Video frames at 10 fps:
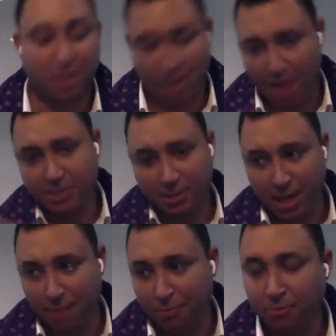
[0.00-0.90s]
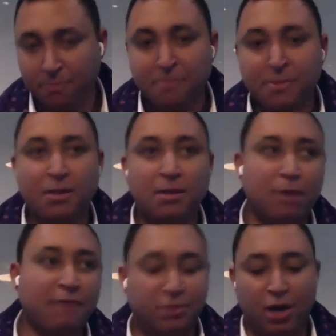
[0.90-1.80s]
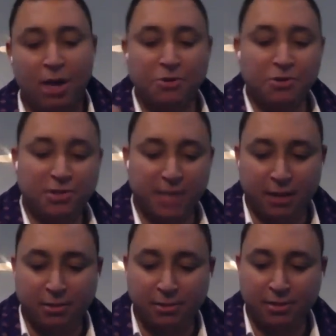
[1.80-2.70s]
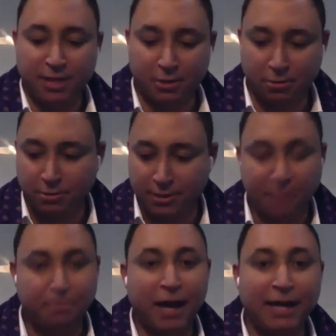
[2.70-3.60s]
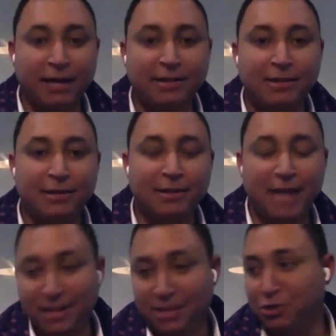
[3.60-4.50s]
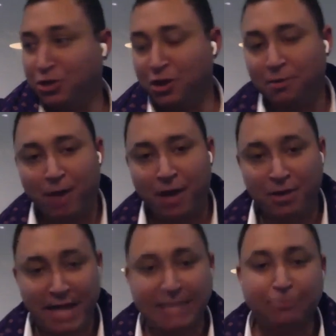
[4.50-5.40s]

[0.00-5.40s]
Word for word: as an example. By the time you sell, settle, get paid, and then you go to buy your next